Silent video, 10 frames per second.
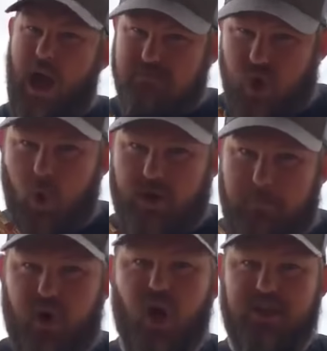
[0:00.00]
I'm going to
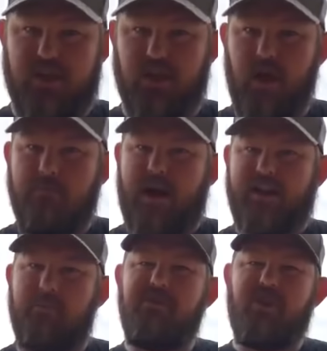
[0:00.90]
put my
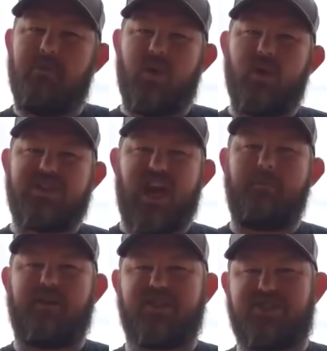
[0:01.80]
WWN
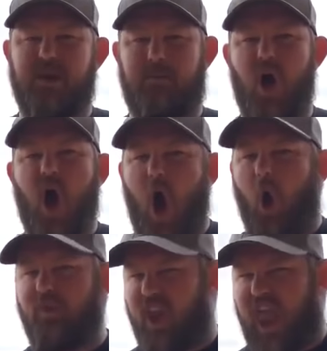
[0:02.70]
championship
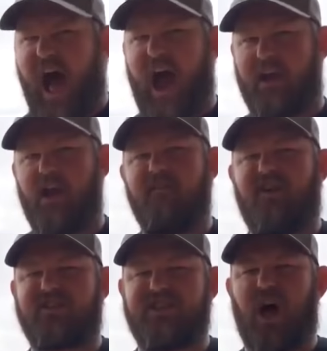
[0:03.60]
on the line
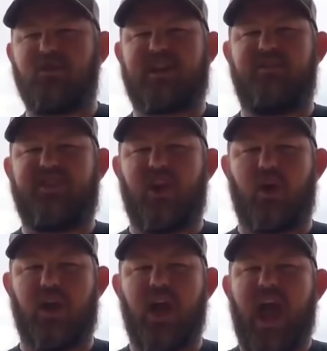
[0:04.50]
versus Austin
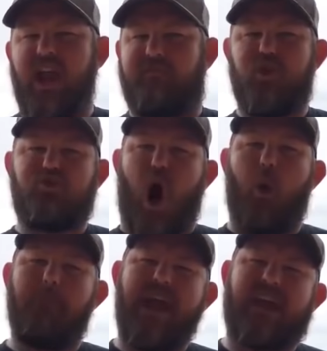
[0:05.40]
Theory. And if you
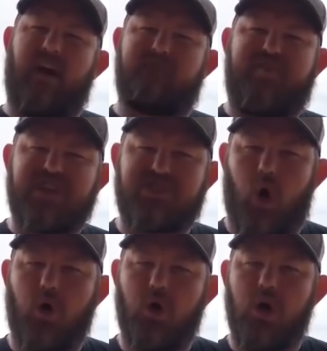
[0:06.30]
don't make it
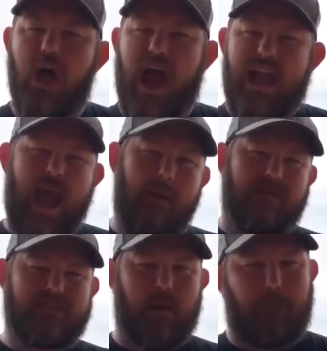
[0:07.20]
official and he
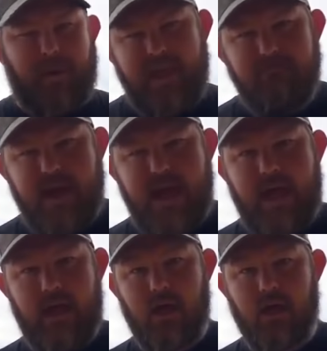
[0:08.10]
happens to beat me,